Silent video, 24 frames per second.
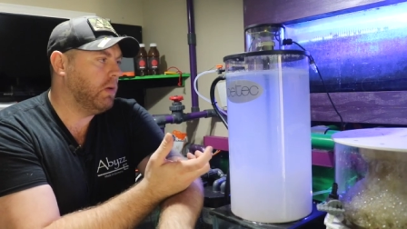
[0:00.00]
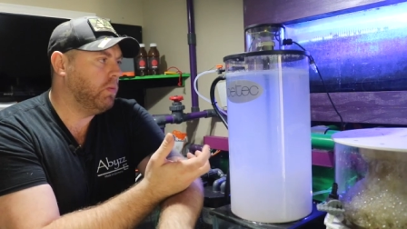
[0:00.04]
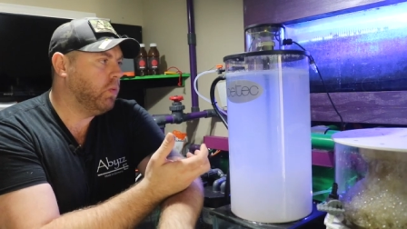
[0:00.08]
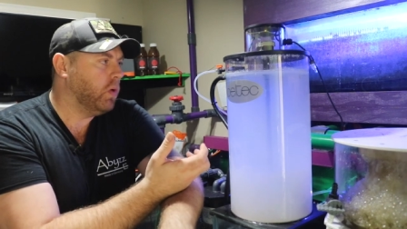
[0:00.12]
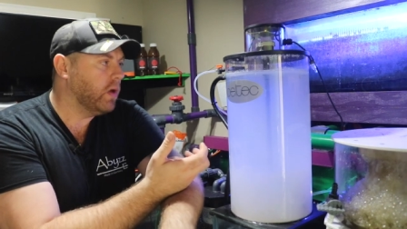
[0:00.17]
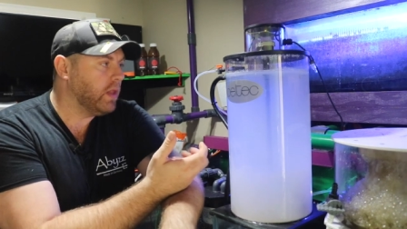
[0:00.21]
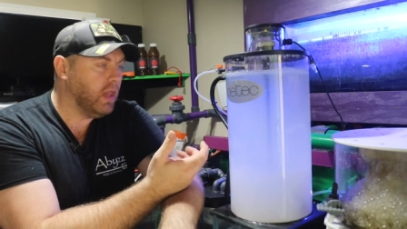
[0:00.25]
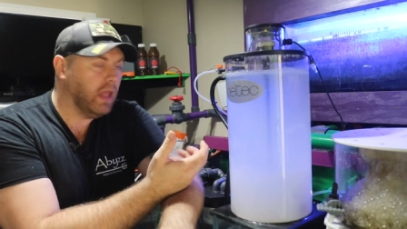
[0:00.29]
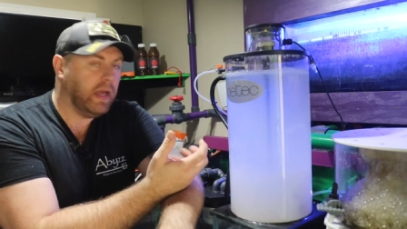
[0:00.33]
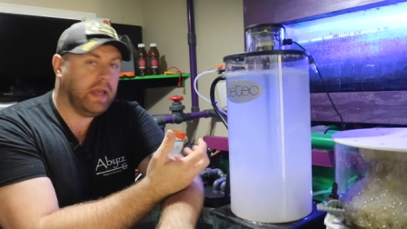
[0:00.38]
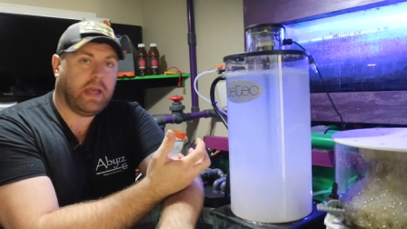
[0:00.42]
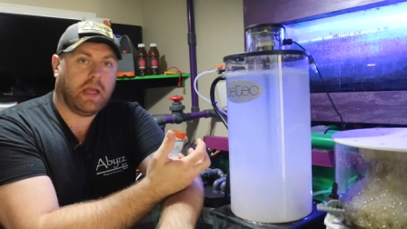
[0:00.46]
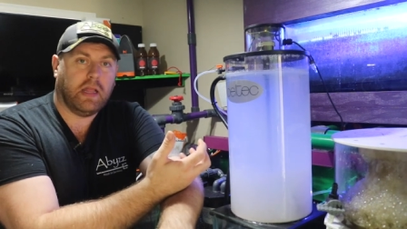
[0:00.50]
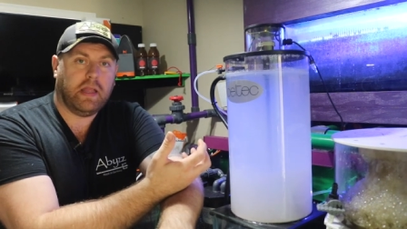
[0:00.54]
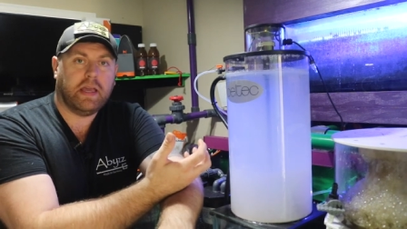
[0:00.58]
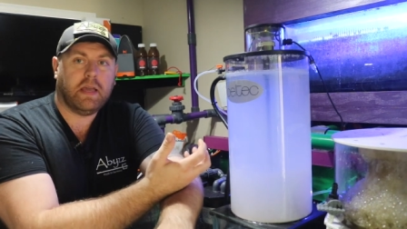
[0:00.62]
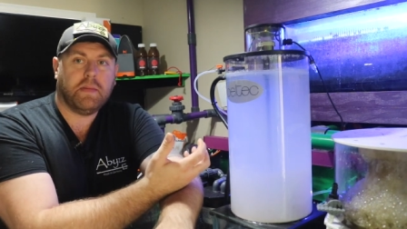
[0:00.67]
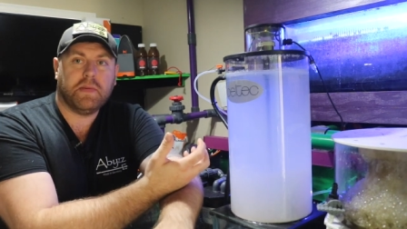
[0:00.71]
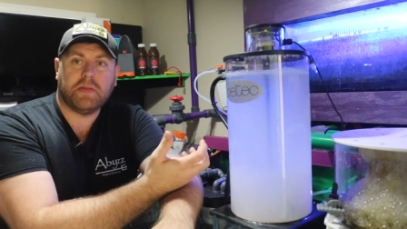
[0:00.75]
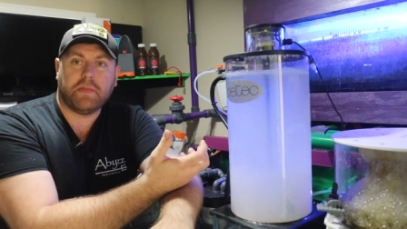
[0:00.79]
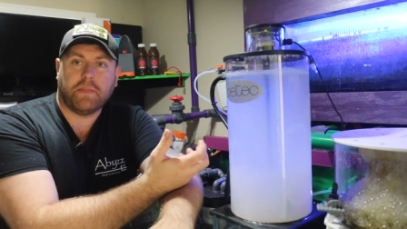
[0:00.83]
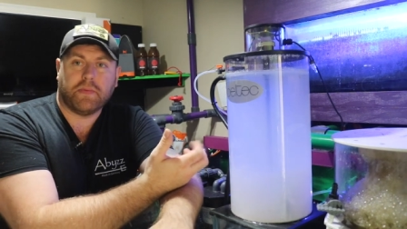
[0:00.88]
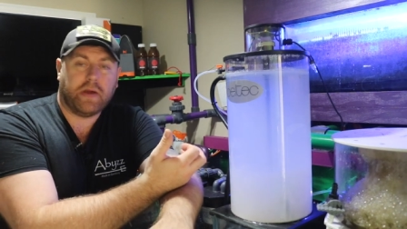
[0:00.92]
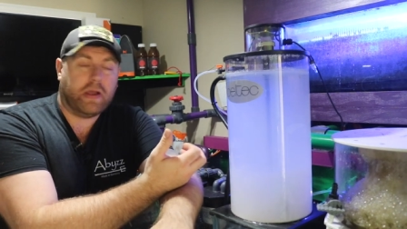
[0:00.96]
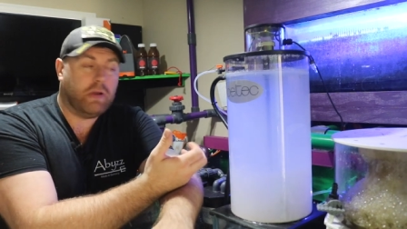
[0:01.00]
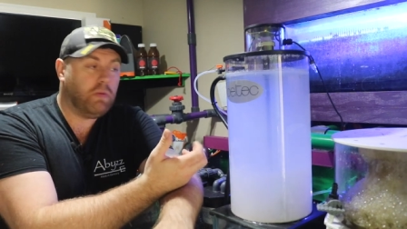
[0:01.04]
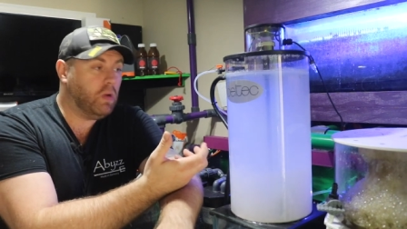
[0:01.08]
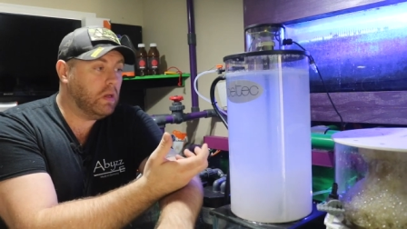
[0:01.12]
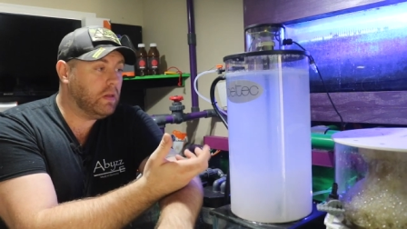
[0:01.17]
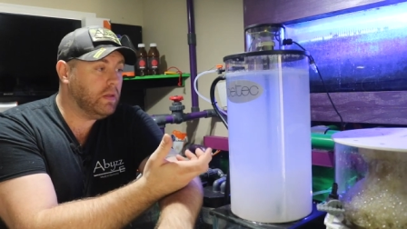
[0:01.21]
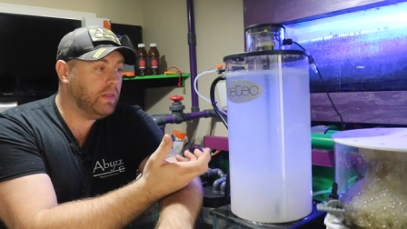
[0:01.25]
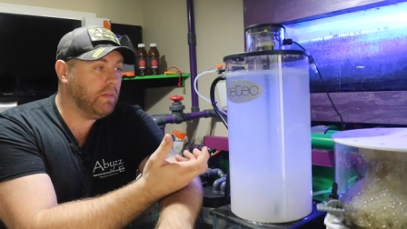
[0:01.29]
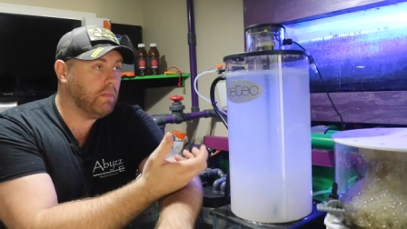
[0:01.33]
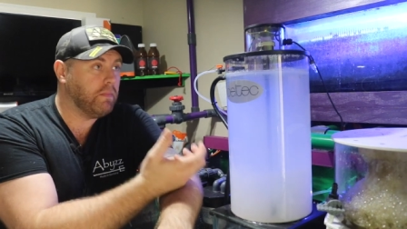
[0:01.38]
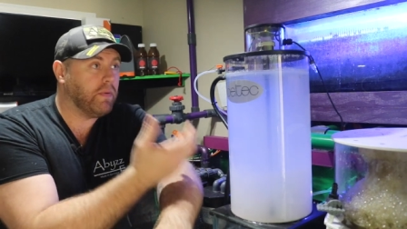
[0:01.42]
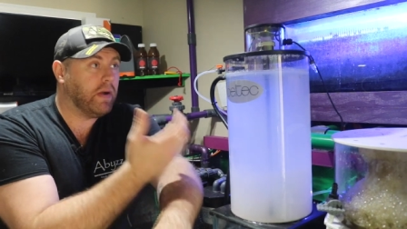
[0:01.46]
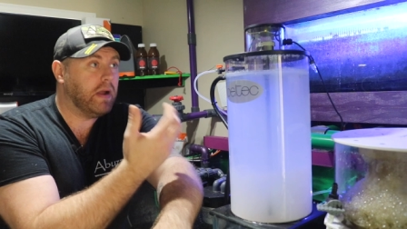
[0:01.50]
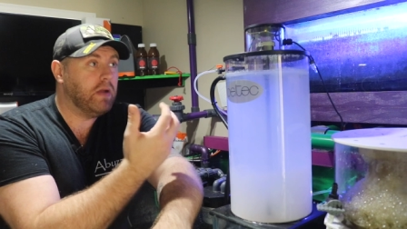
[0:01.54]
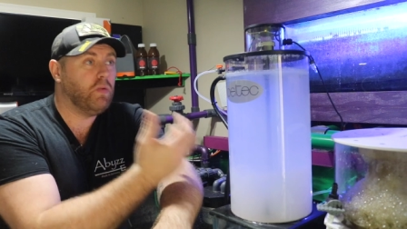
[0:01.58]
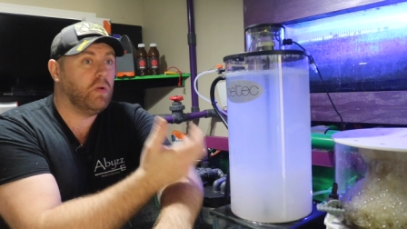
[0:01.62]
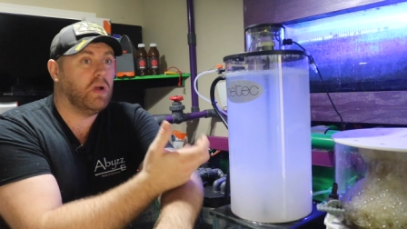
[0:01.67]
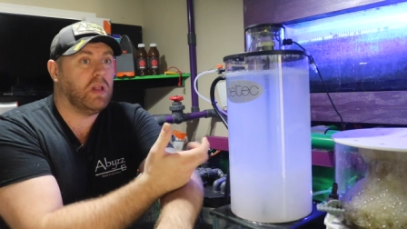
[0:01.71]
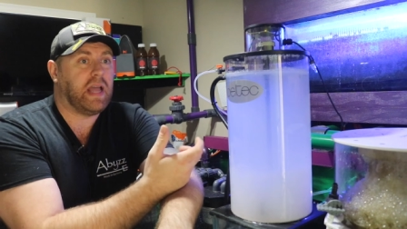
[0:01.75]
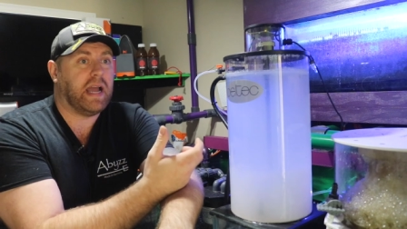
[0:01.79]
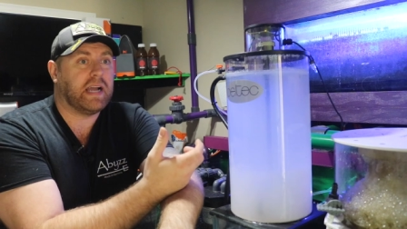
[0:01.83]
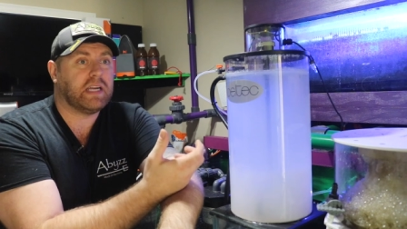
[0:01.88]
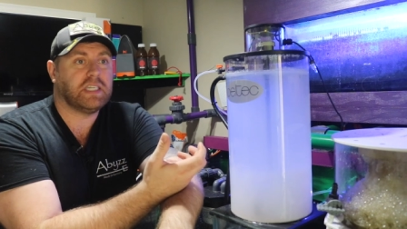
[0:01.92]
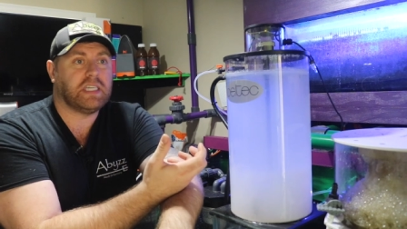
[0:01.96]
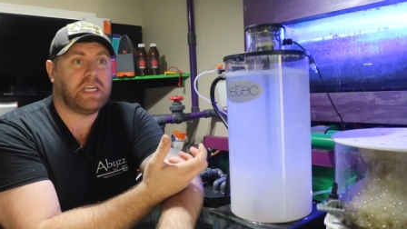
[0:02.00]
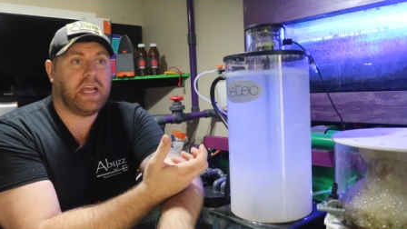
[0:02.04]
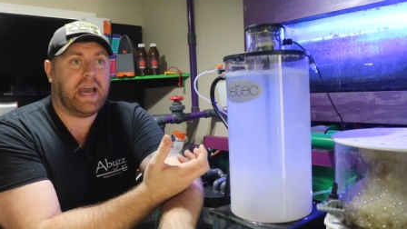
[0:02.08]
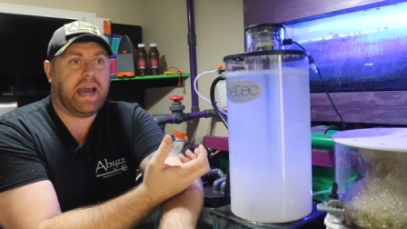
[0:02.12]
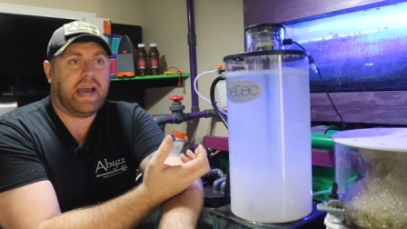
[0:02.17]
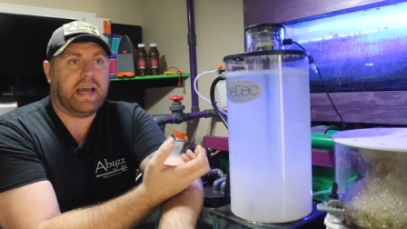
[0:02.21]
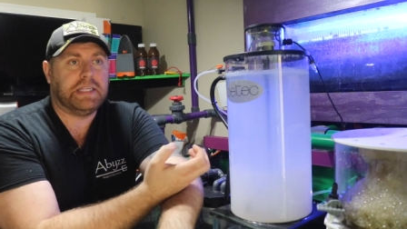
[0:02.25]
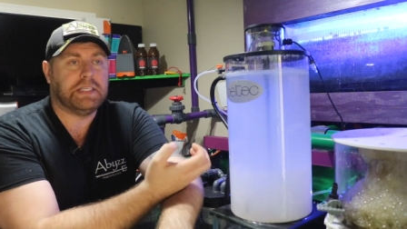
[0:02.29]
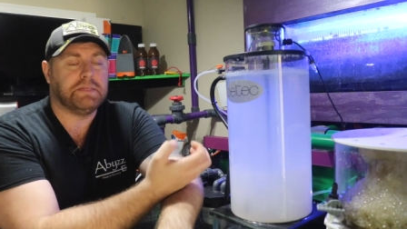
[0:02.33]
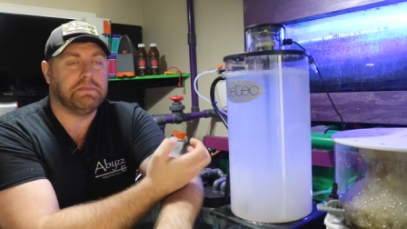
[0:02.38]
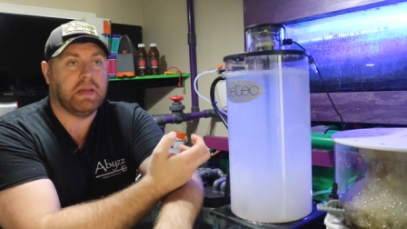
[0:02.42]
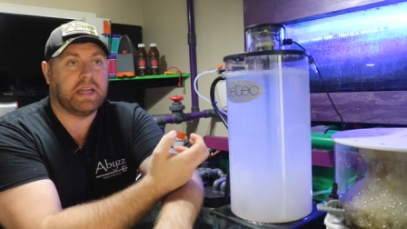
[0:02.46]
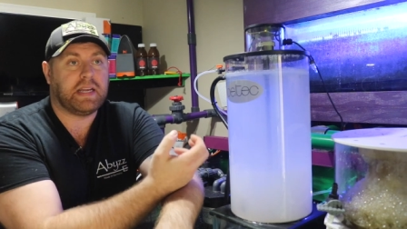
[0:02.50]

What I like about the Brightwell one, the Brightwell actually adds